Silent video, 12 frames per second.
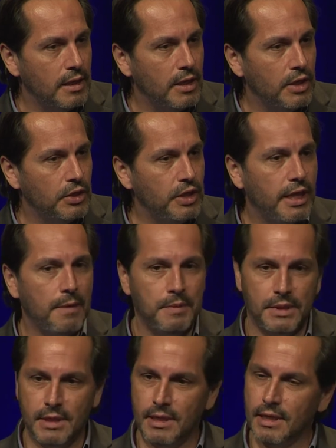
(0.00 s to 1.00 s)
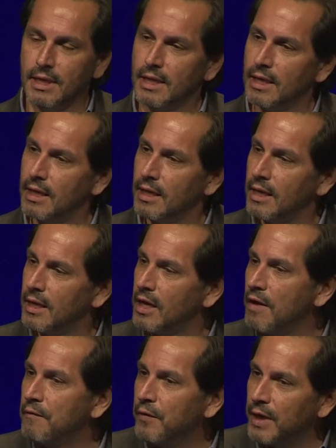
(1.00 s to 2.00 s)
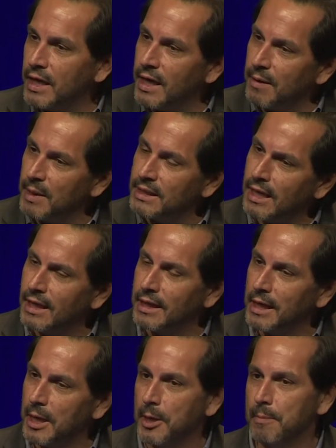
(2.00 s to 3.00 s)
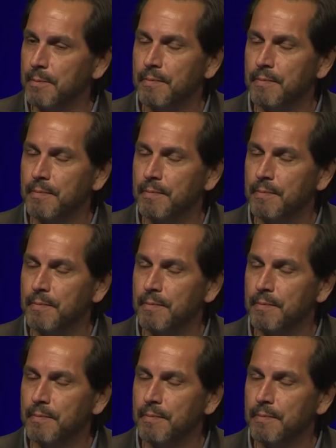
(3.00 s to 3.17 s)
She kept comforting him and telling him